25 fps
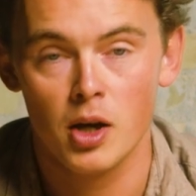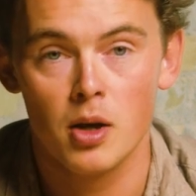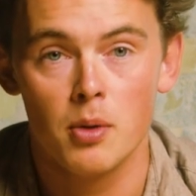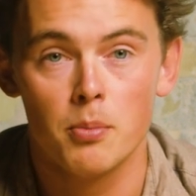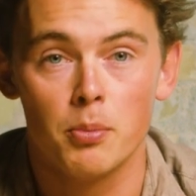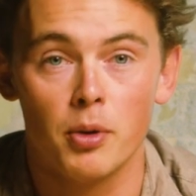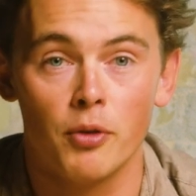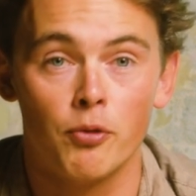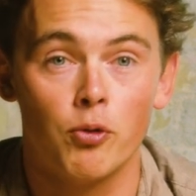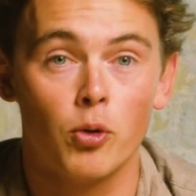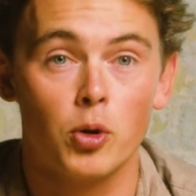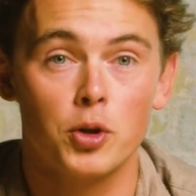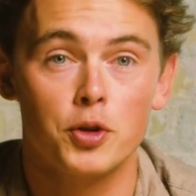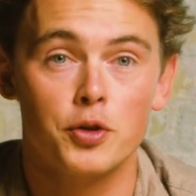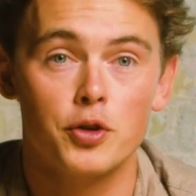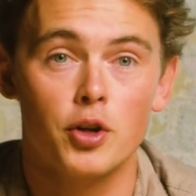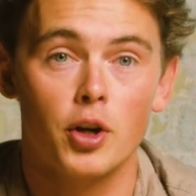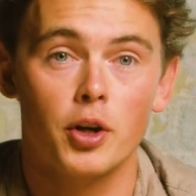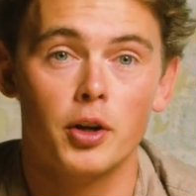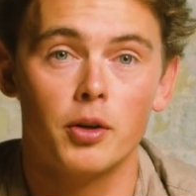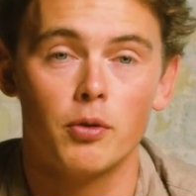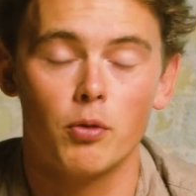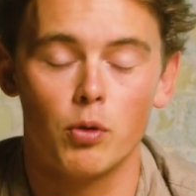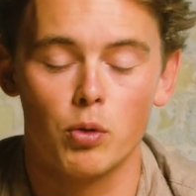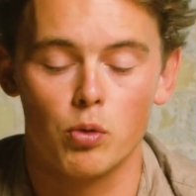Before
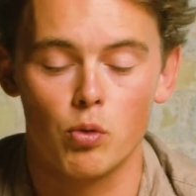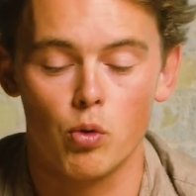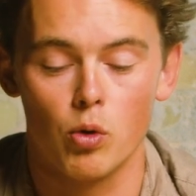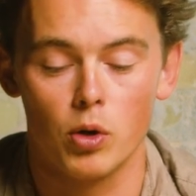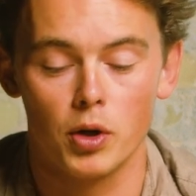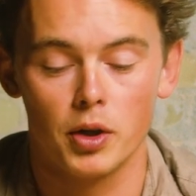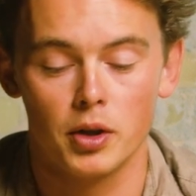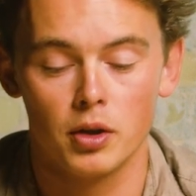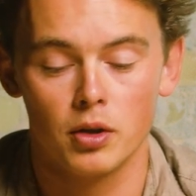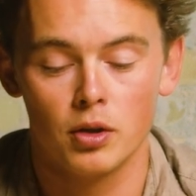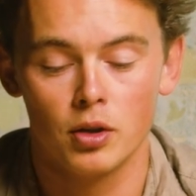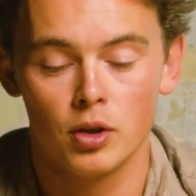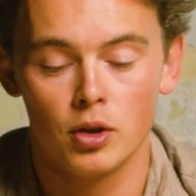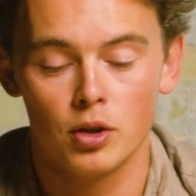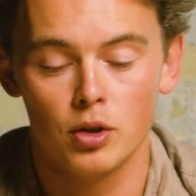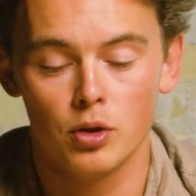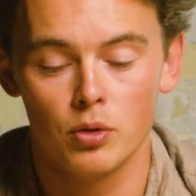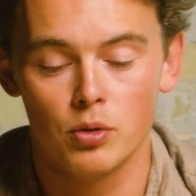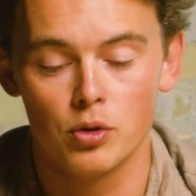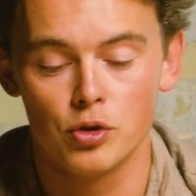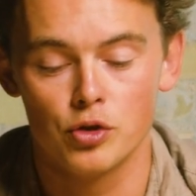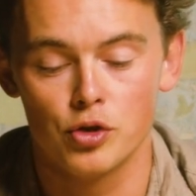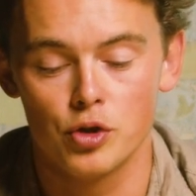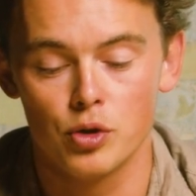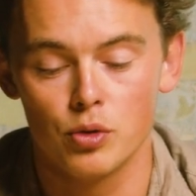starting a recording, you
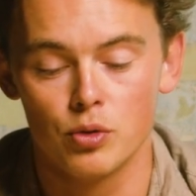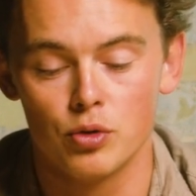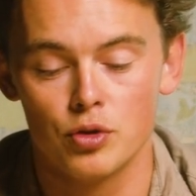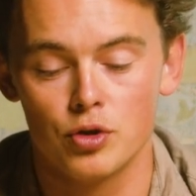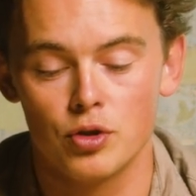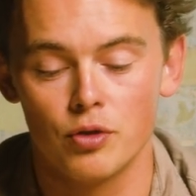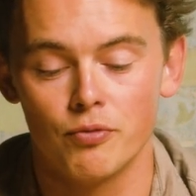can choose to